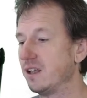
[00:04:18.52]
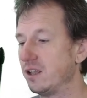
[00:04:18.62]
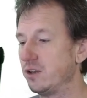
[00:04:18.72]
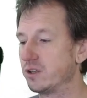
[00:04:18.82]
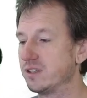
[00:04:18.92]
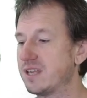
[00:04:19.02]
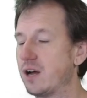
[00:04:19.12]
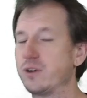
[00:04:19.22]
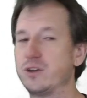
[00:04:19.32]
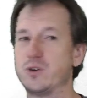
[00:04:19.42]
You can
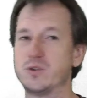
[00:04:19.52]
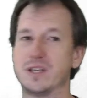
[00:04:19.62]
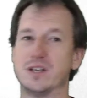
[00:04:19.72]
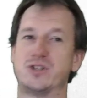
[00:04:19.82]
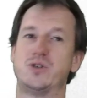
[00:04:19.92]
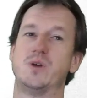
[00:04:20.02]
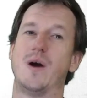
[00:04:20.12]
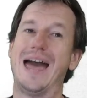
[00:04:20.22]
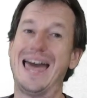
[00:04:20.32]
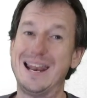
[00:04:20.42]
tell you're using a pseudo
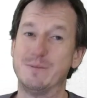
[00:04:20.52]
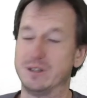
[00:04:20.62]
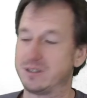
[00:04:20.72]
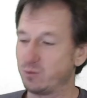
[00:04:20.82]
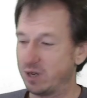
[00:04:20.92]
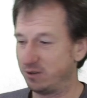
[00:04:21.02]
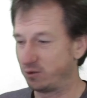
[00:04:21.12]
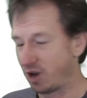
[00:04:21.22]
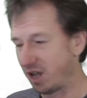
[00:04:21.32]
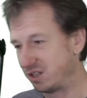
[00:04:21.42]
element when you've
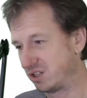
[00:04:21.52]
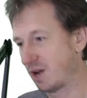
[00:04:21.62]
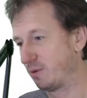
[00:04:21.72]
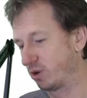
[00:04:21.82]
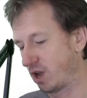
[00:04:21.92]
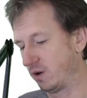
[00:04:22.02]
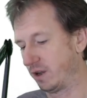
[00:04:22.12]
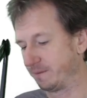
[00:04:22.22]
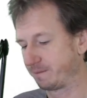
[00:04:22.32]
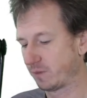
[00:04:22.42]
got a double
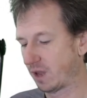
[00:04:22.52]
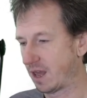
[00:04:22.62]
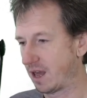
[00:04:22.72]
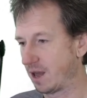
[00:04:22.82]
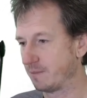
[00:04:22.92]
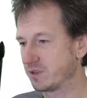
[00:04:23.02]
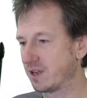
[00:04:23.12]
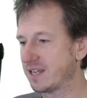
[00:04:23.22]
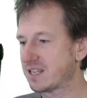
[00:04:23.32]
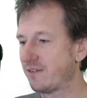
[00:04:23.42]
colon. Um, so
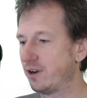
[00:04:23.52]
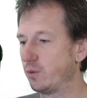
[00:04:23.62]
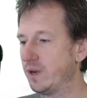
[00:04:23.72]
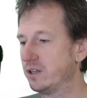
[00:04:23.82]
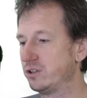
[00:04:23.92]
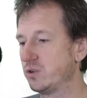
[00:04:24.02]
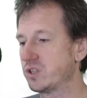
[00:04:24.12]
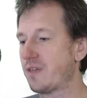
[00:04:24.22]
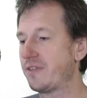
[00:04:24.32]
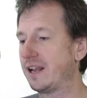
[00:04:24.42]
let's have a look. We can do
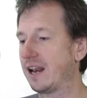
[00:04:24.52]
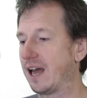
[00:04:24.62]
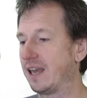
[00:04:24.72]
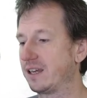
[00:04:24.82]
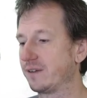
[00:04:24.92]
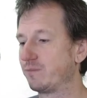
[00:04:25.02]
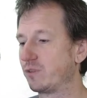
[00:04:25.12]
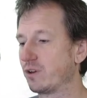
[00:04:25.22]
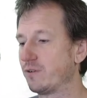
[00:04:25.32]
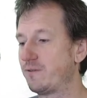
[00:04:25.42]
something like
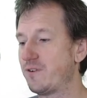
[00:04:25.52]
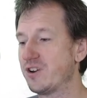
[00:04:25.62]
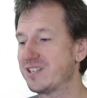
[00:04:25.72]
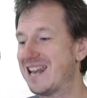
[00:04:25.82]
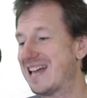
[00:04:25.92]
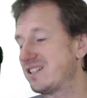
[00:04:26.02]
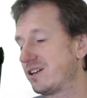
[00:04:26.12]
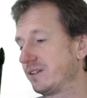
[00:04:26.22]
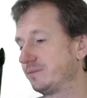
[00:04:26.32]
first letter.